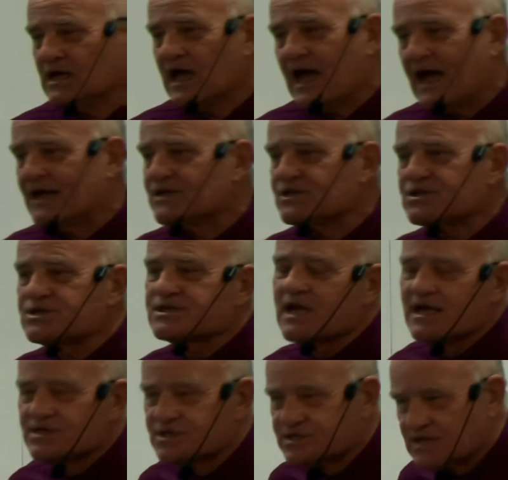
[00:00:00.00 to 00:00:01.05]
and
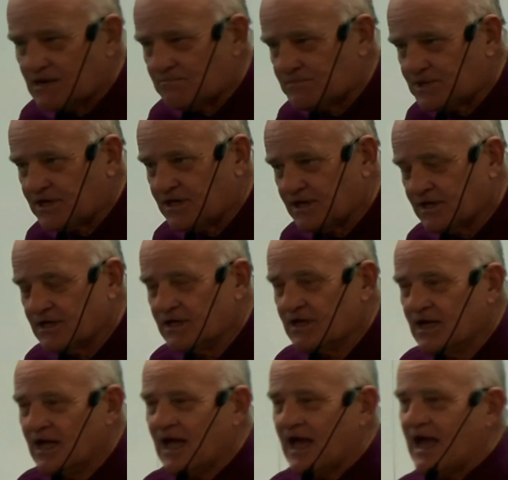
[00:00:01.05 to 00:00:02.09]
says something,
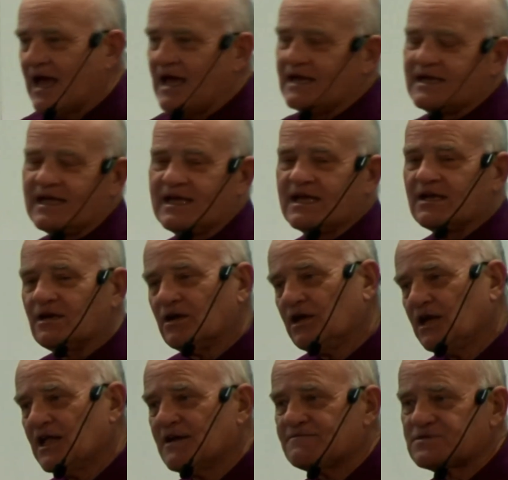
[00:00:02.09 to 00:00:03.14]
and it
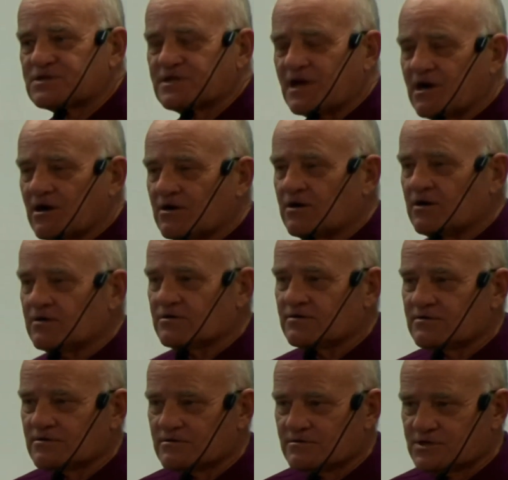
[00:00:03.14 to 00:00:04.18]
lifts their
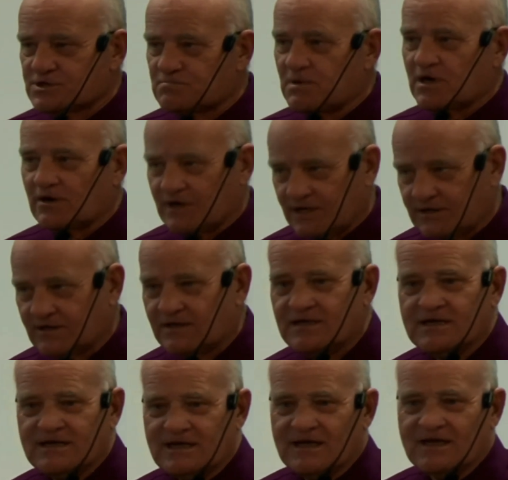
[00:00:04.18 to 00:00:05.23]
spirit.
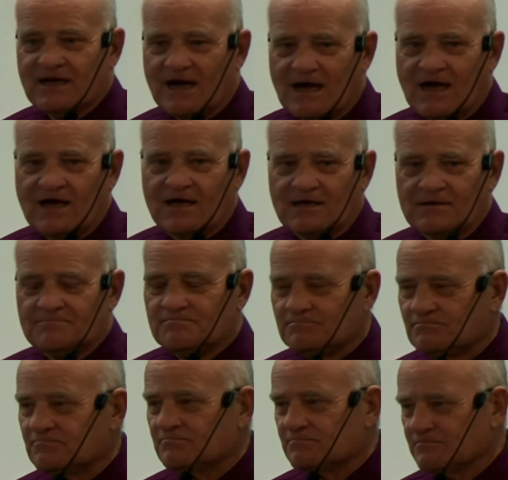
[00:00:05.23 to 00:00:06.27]

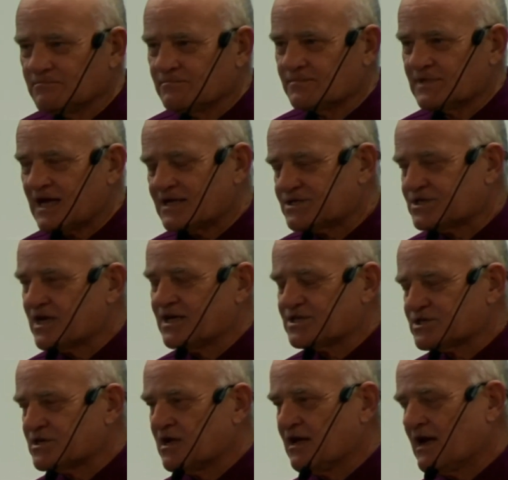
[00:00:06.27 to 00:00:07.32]
Um, that's it's.
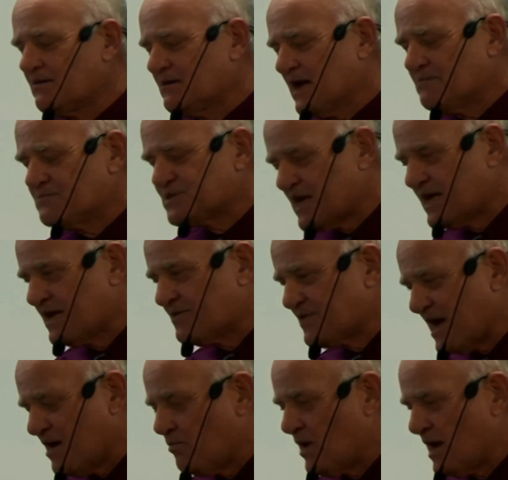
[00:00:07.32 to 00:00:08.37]
Not, I, I'm saying it
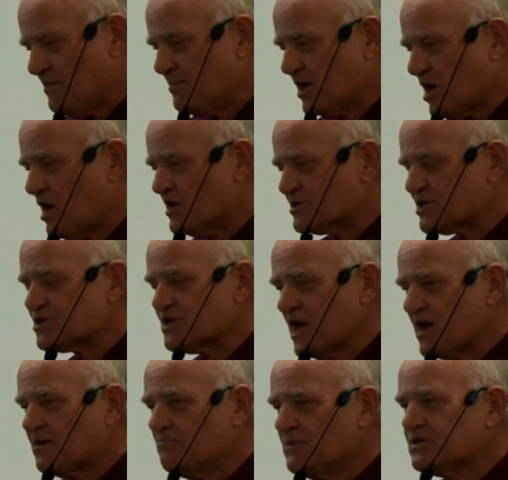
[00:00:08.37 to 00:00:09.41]
that way because it's
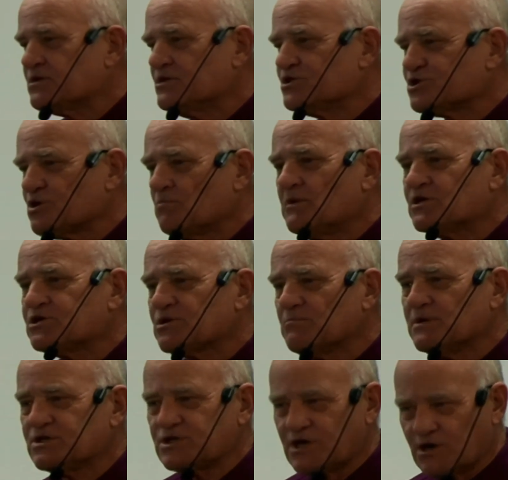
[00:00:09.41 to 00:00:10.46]
not a so much a
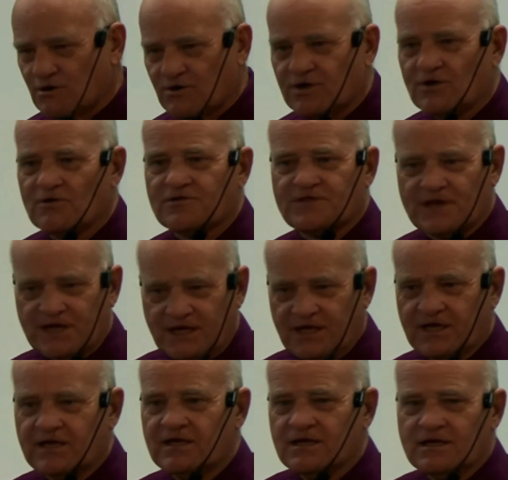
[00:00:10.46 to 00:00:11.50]
material
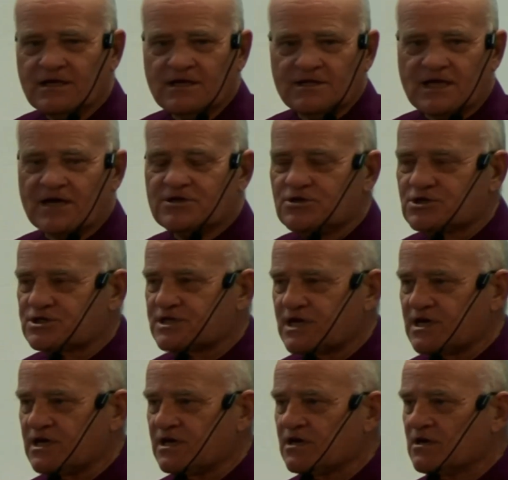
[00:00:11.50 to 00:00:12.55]
thing that you
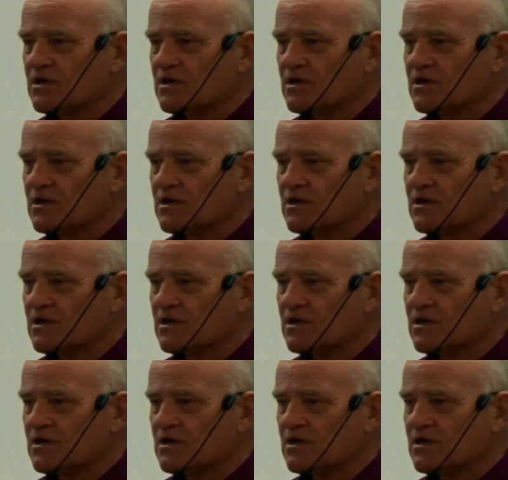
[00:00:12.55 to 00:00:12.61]
see,